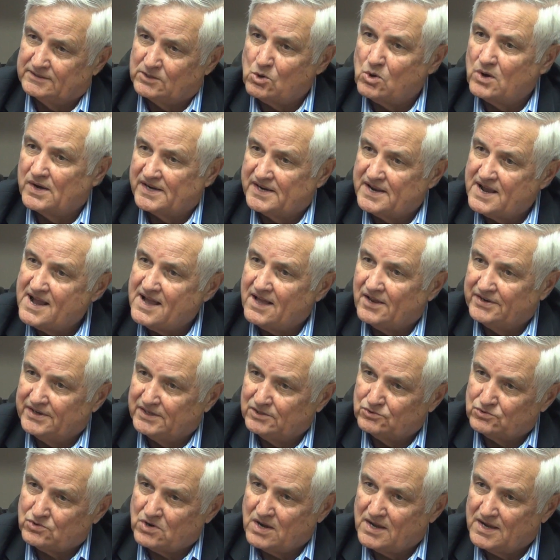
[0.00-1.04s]
going out
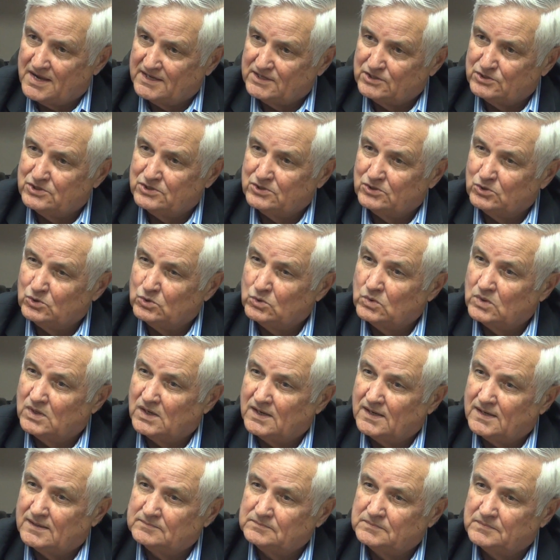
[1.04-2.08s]
and trying
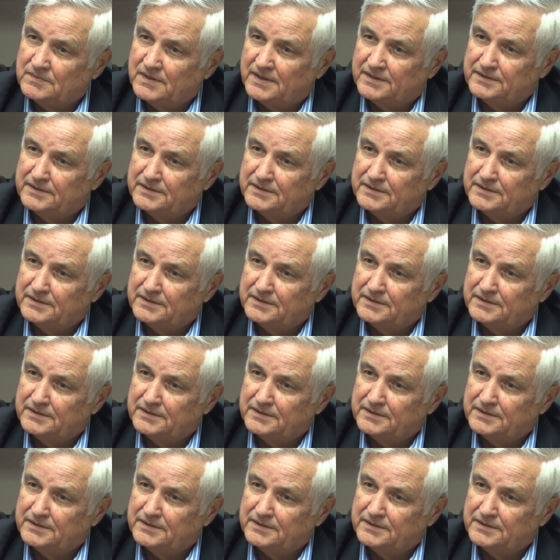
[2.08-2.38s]
to,